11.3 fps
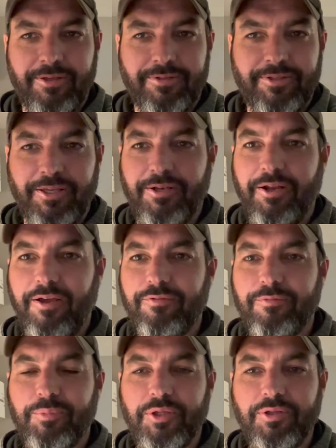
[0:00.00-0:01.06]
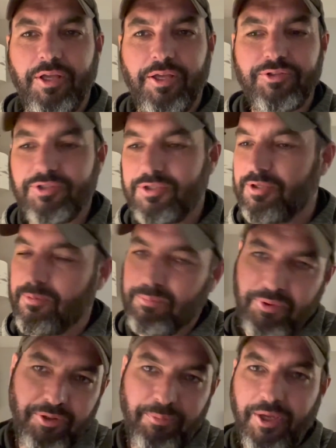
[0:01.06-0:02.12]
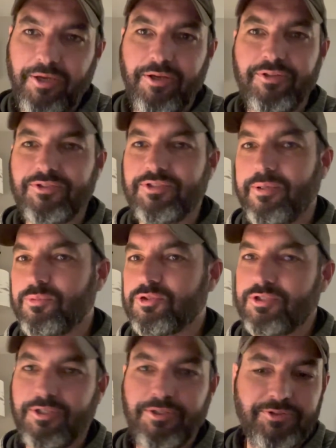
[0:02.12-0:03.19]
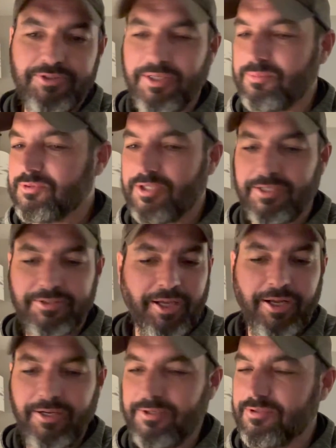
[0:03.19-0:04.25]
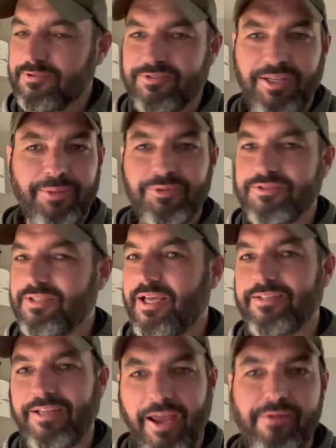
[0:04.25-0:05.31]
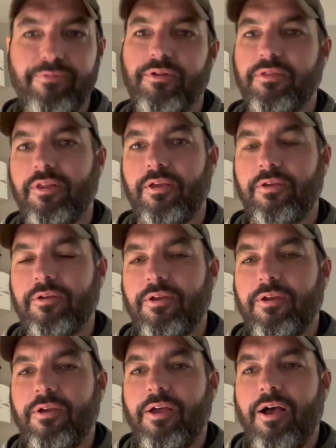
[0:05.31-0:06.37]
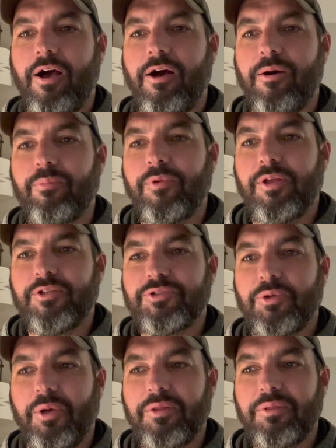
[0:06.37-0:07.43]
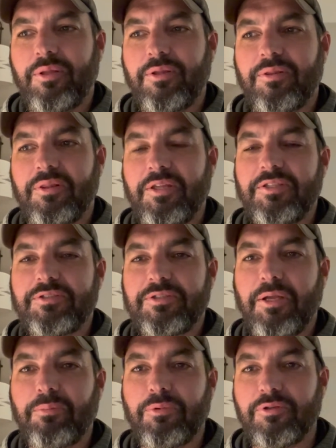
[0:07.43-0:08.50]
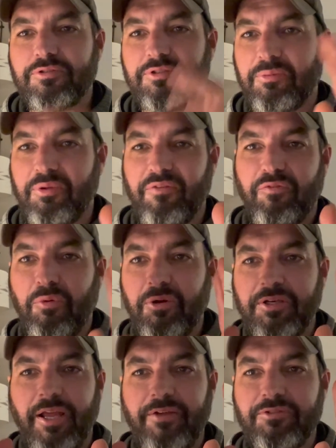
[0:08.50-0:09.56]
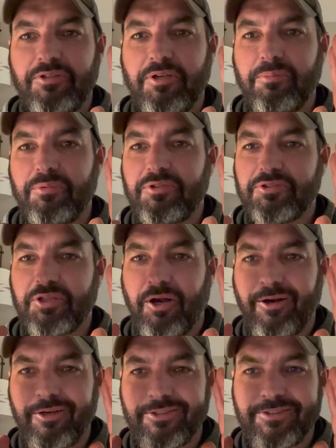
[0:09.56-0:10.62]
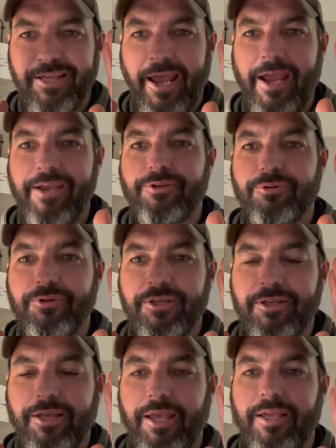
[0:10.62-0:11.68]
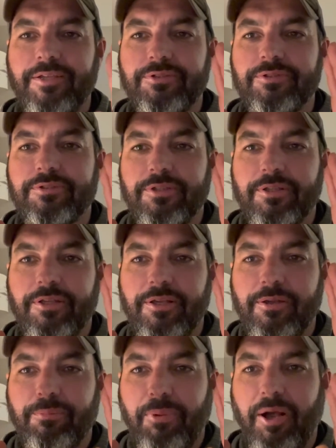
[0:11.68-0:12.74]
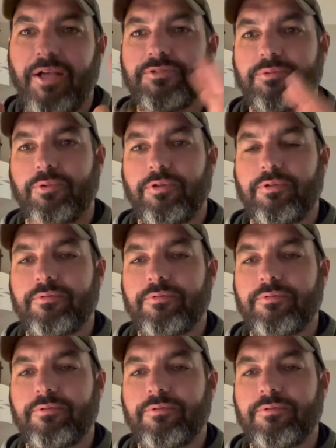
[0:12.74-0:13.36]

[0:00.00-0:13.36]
take it off, build the engine, put it back on the same machine, same exact tires, same exact everything. So I think these numbers, the before and after numbers, are as accurate as possible.